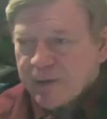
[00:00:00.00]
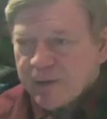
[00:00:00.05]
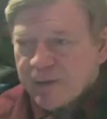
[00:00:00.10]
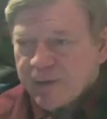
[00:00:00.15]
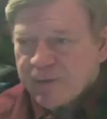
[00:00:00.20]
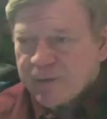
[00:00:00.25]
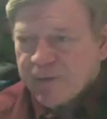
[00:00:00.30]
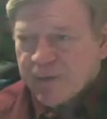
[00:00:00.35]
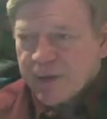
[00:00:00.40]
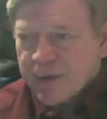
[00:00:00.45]

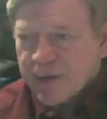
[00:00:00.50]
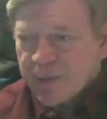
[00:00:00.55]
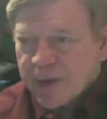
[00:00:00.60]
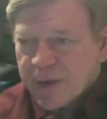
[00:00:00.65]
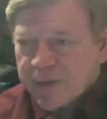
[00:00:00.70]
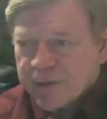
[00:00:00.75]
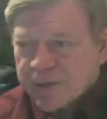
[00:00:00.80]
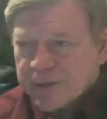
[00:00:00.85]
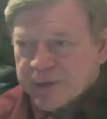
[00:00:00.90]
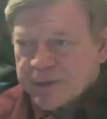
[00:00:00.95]
Think
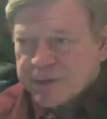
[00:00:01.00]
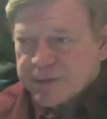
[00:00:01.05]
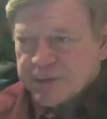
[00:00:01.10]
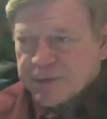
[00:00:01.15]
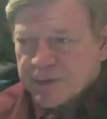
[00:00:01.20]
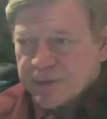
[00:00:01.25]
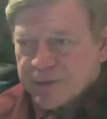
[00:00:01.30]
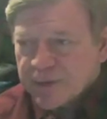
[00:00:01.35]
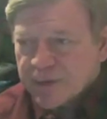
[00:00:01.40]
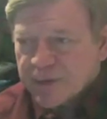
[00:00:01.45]
about this.
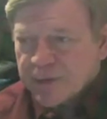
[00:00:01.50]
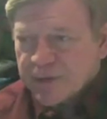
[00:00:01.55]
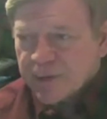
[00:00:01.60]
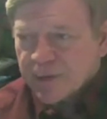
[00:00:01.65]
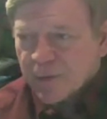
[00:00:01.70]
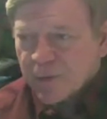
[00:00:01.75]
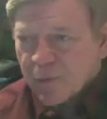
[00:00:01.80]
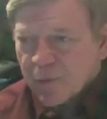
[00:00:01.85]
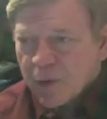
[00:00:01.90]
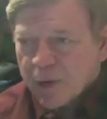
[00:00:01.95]

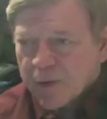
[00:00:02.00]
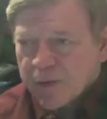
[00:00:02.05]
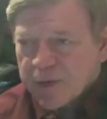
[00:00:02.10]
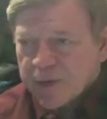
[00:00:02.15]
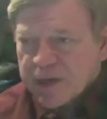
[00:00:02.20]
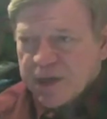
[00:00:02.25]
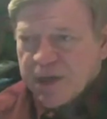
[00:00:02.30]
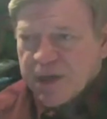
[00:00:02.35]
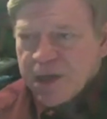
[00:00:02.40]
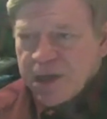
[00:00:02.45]
What are the
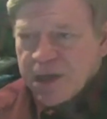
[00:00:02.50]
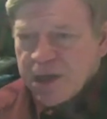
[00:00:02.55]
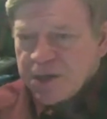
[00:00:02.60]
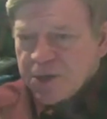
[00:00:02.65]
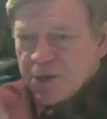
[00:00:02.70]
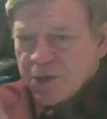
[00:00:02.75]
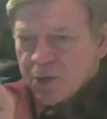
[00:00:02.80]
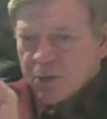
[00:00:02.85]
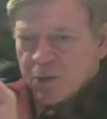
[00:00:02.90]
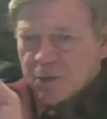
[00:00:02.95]
key
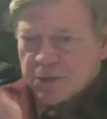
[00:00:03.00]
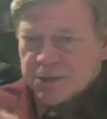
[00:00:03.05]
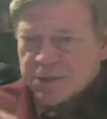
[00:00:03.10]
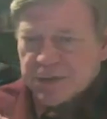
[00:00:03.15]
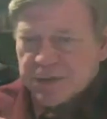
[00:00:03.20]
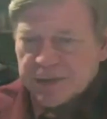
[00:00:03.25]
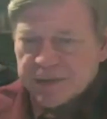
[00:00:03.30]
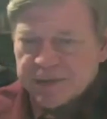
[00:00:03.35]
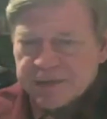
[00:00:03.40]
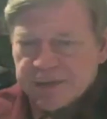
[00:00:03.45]
tones
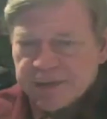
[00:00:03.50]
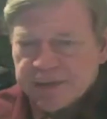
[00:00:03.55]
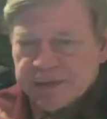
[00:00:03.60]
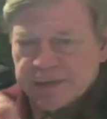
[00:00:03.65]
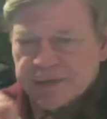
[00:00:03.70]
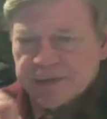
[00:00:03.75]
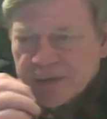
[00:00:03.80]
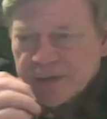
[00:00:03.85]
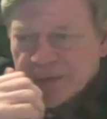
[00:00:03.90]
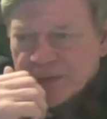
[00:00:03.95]
in a
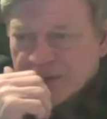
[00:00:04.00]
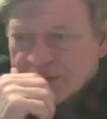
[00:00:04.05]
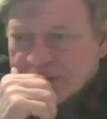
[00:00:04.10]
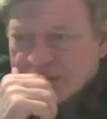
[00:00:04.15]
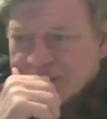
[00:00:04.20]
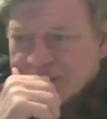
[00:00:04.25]
C7?